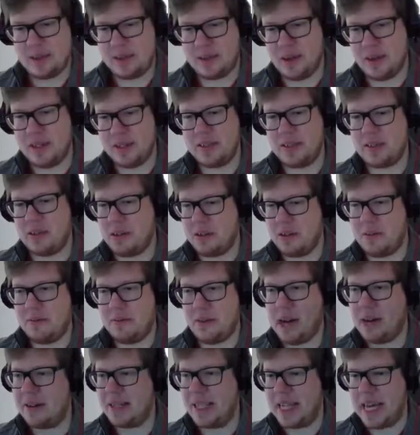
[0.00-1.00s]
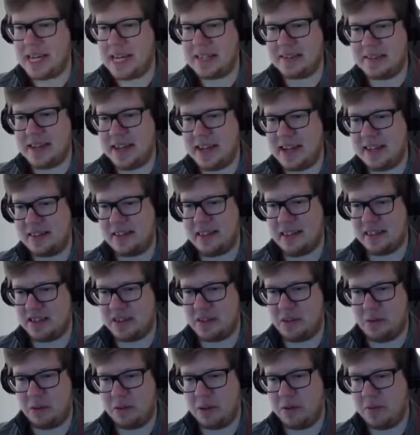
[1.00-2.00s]
turned into a very nasty hentai
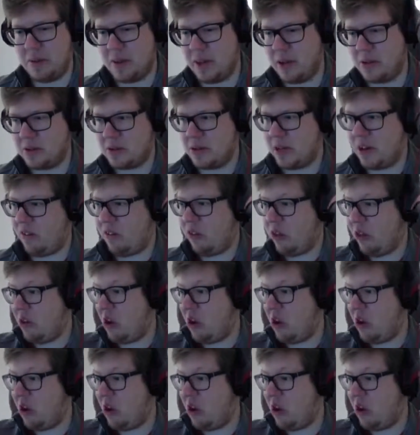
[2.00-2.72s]
story with those ones.